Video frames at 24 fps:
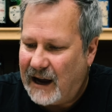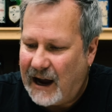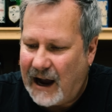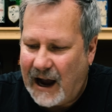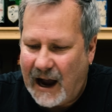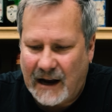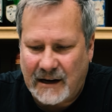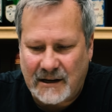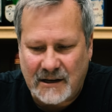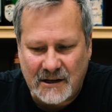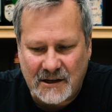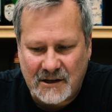
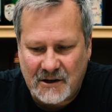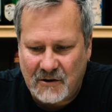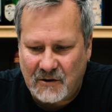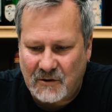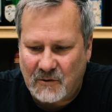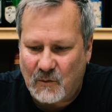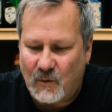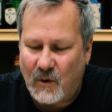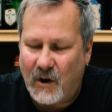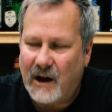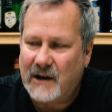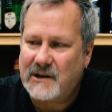I just
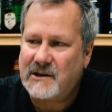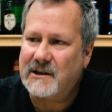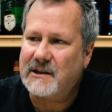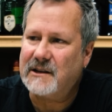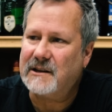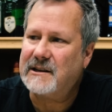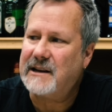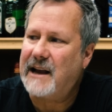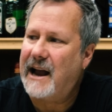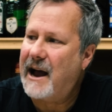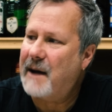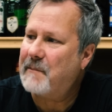couldn't watch
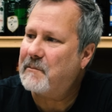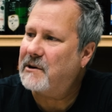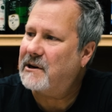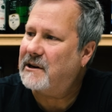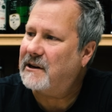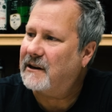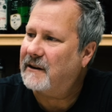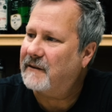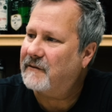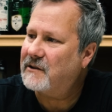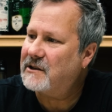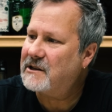this
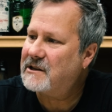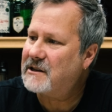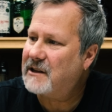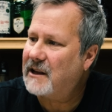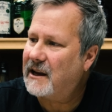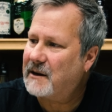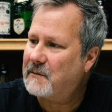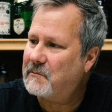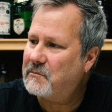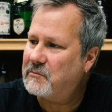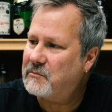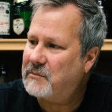happening of this
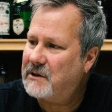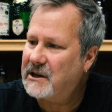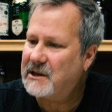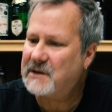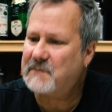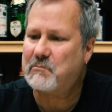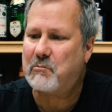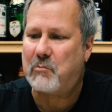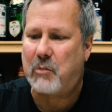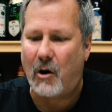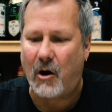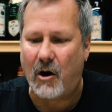
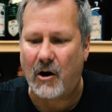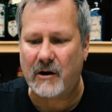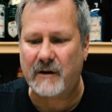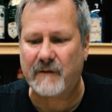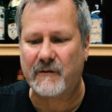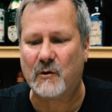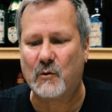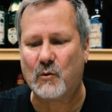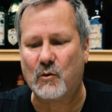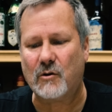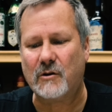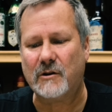part of
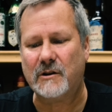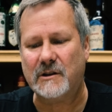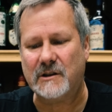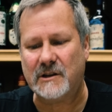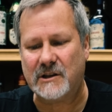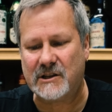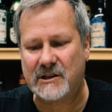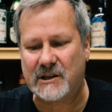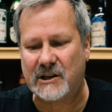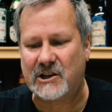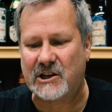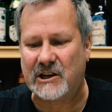the world, and
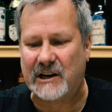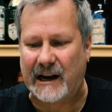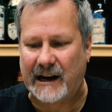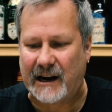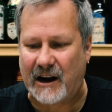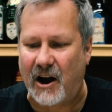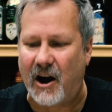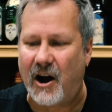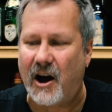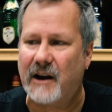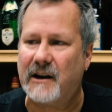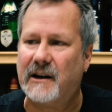this such an
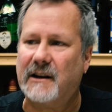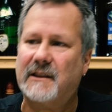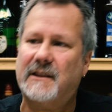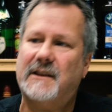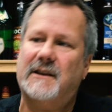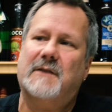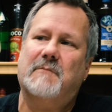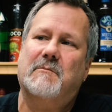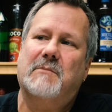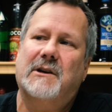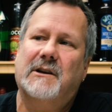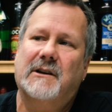iconic
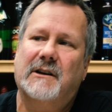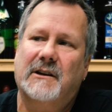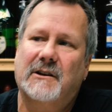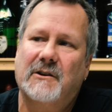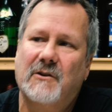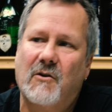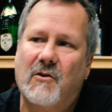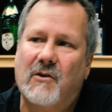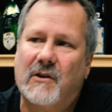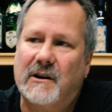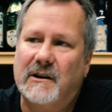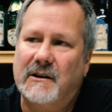thing being
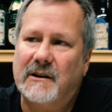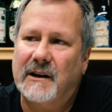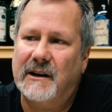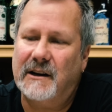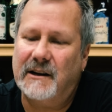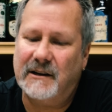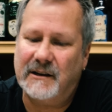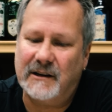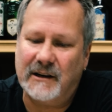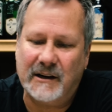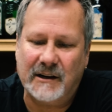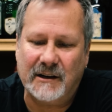ignored.
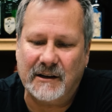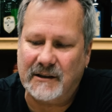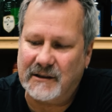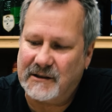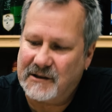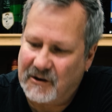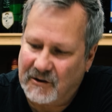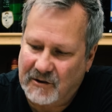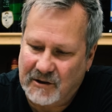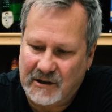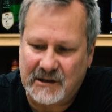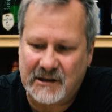And
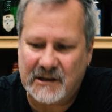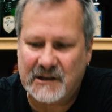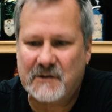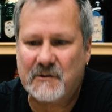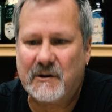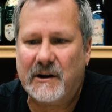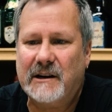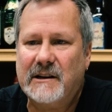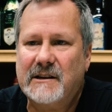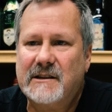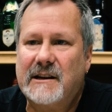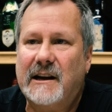so this is what
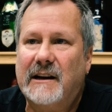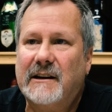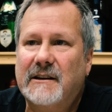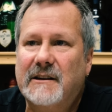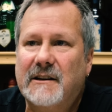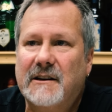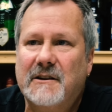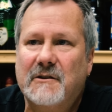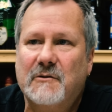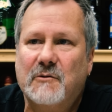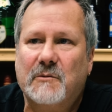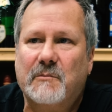I decided
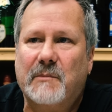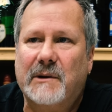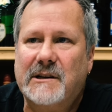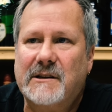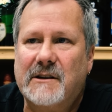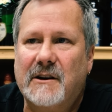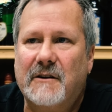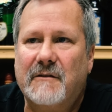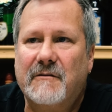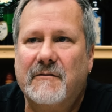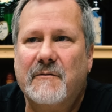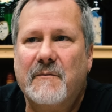to do with
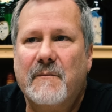myself.